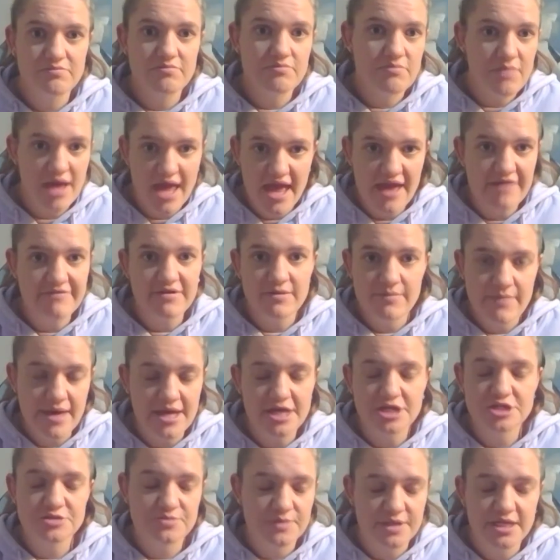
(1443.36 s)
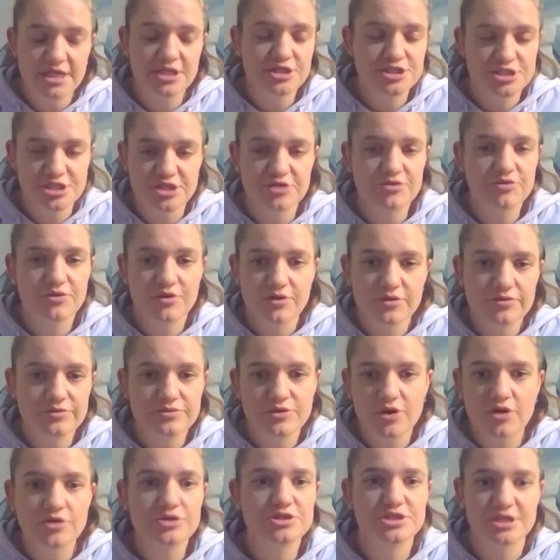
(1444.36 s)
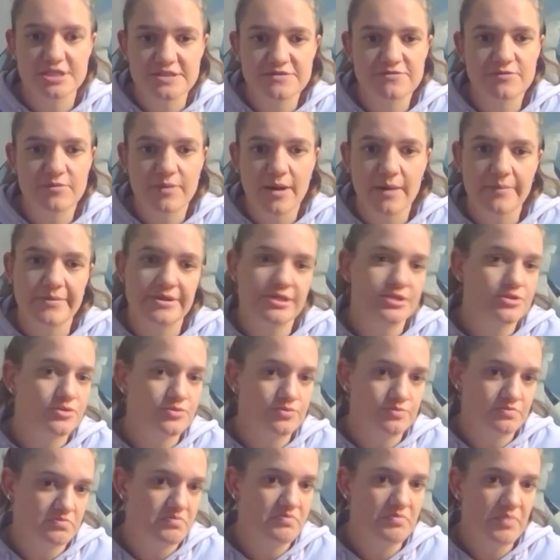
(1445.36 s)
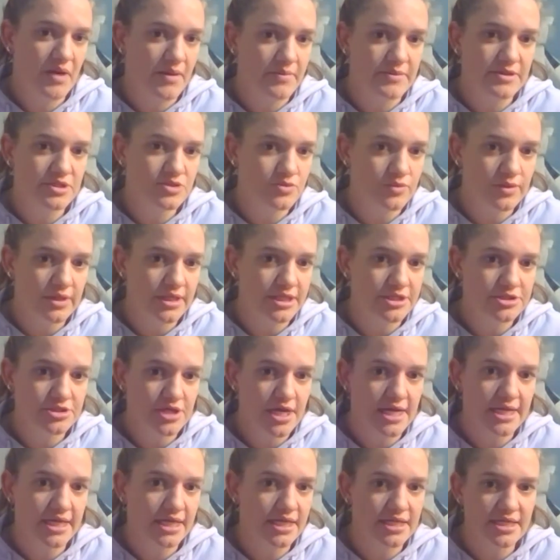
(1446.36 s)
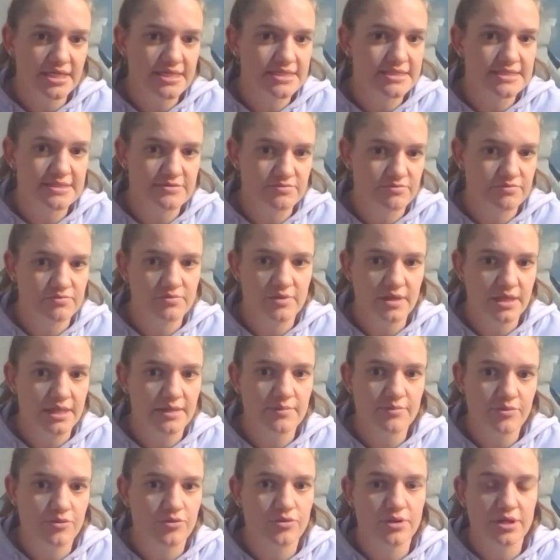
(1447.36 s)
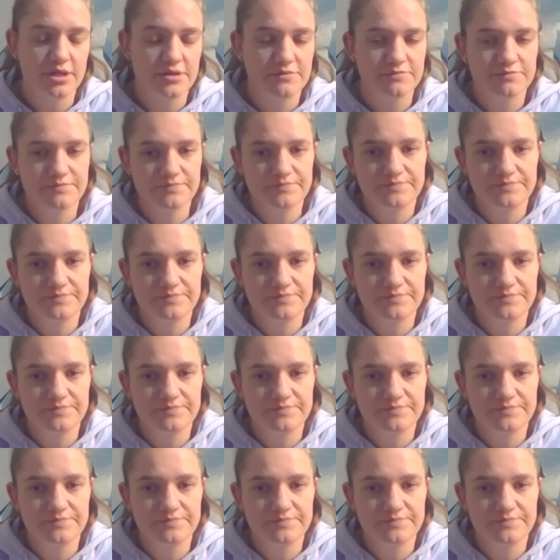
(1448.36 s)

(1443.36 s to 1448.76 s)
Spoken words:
having management in general, not just for puppy toilet training, is really important.